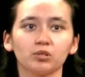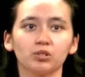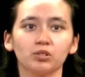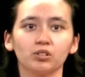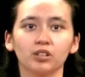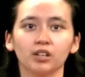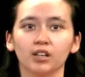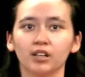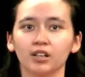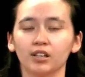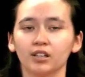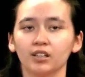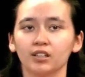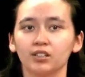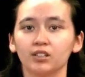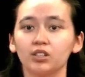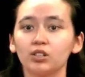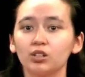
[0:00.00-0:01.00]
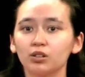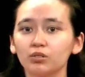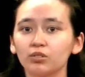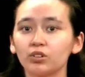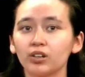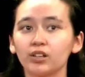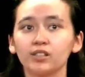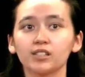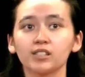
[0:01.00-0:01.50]
rule. The
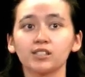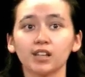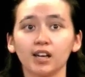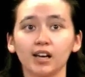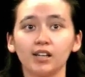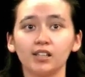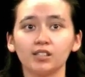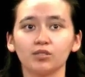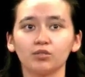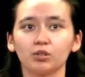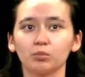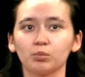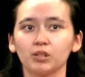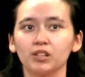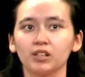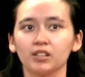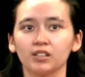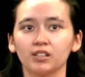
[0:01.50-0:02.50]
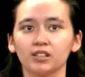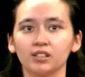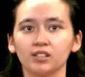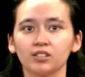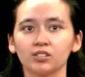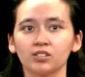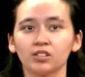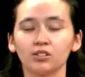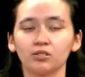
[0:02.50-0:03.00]
overall size of the
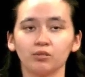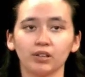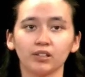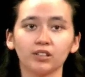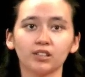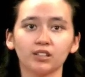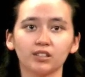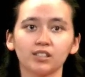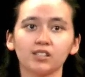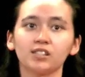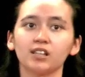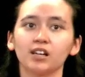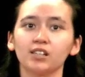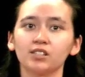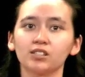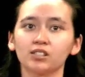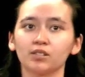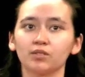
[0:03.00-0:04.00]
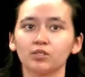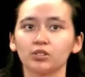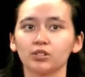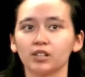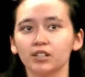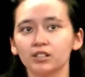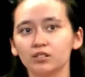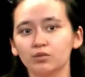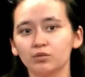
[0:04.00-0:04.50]
PAEs, rather than the sizes of
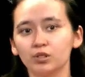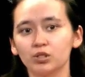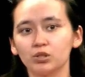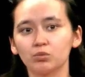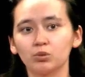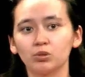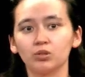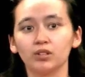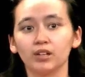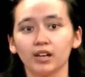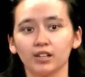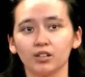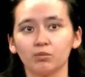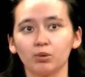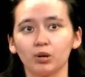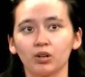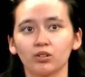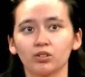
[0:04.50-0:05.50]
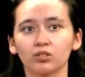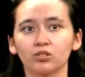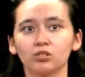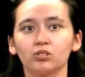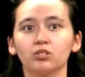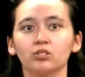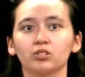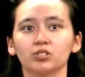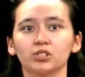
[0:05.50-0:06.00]
their individual
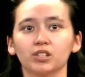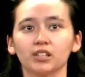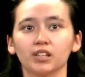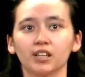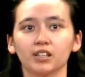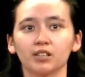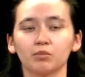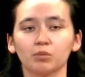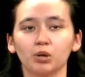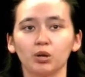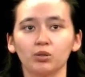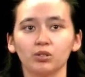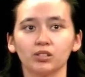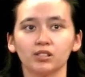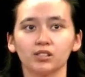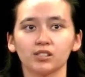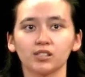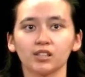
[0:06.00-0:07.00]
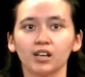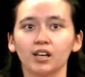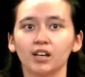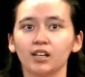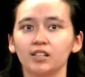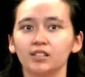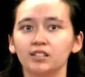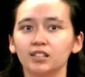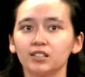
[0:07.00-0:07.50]
nanoparticle or DNA components,
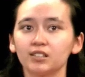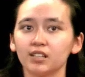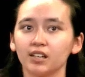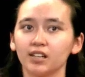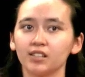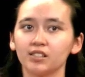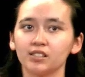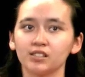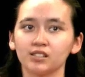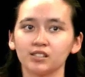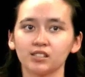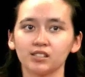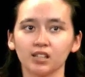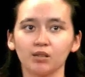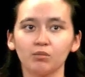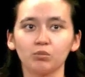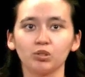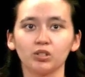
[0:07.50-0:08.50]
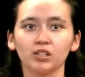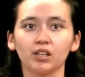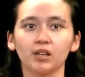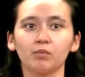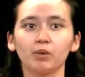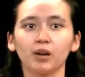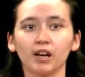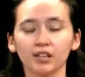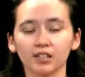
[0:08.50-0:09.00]
dictates its assembly
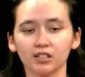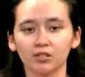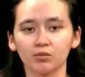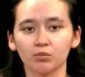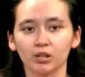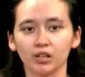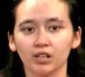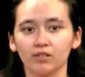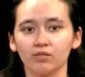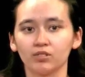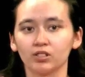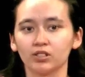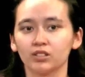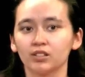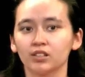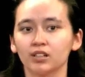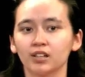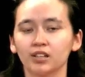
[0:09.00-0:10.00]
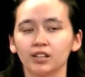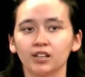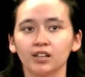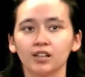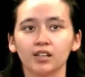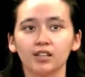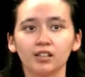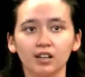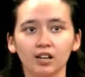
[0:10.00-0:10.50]
and packing behavior.
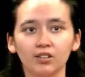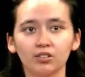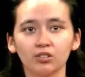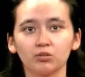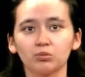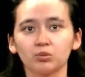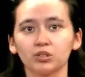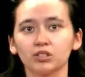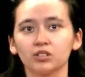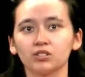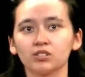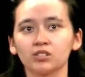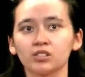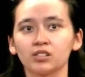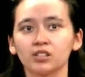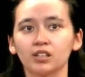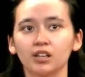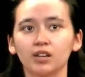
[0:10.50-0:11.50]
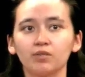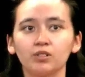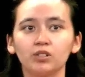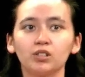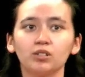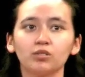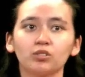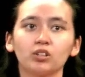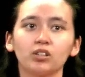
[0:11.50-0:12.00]
In other words, if
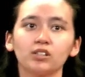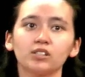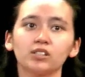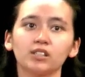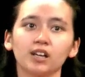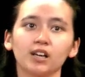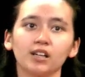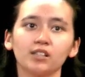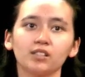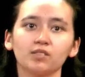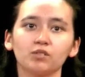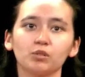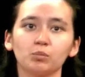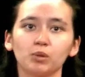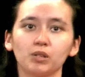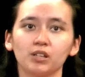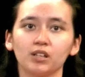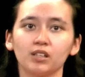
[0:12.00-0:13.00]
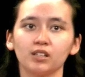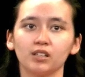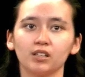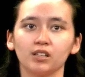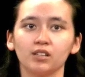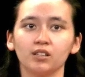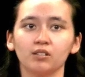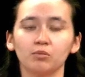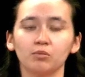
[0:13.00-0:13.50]
the overall size of the
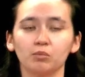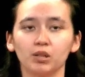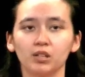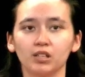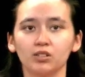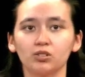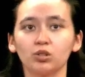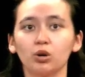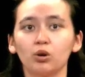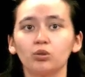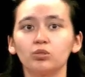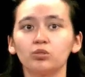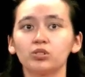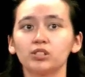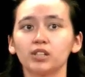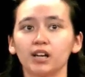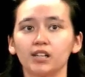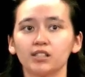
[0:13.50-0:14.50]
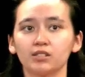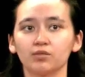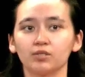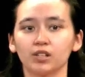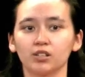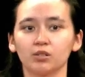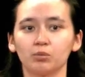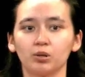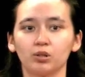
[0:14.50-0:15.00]
PAE, meaning total size of
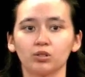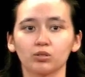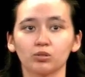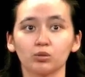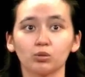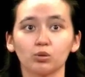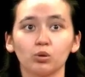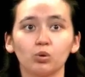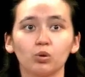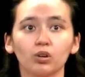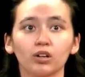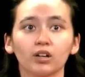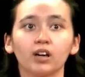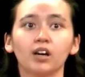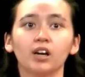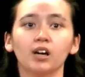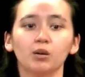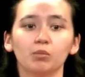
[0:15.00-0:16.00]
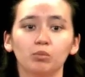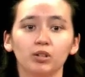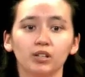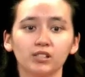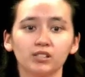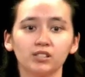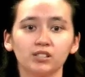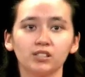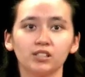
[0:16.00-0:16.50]
nanoparticle core
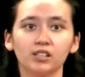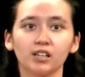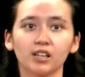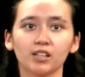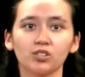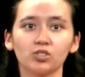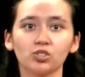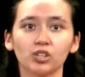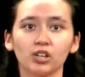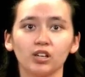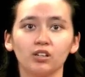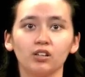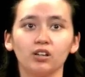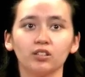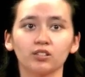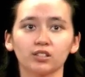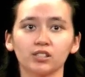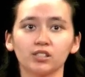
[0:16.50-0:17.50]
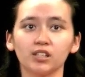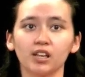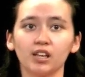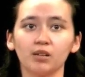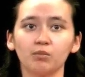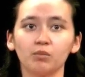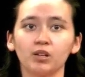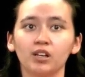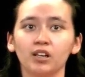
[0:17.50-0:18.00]
plus the DNA shell, are the
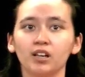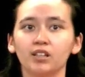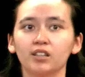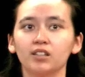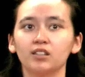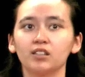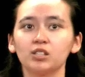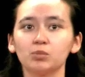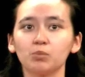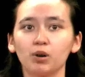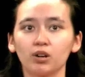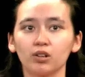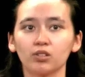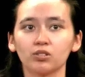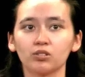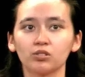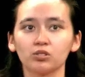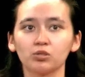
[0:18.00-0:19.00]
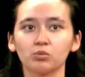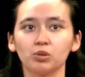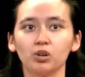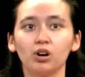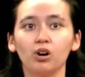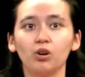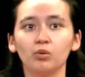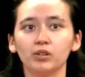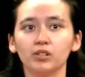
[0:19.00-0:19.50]
same, then these particles
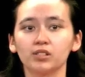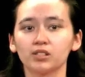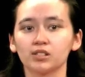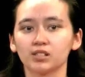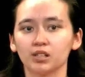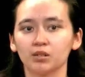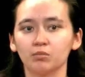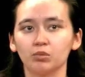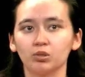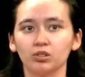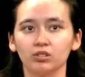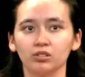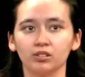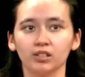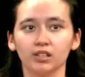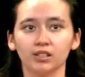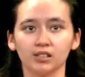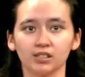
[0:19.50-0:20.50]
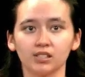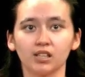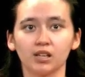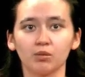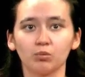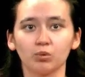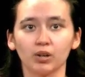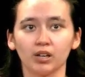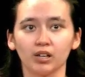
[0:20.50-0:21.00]
will always assemble in the
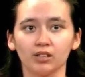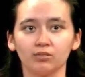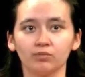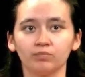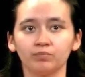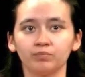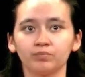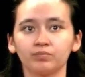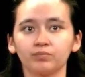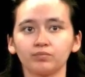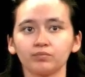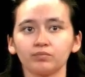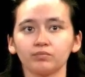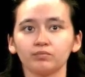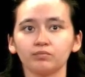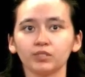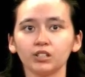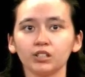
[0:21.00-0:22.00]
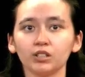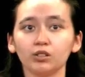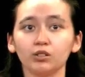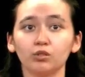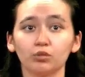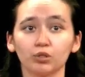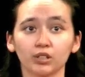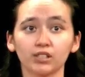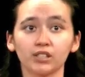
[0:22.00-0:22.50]
same way.
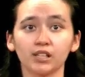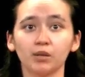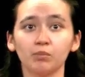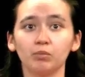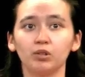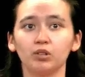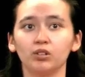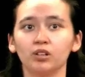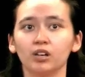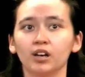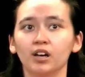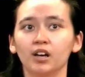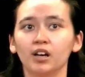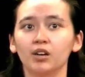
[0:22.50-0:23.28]
For example,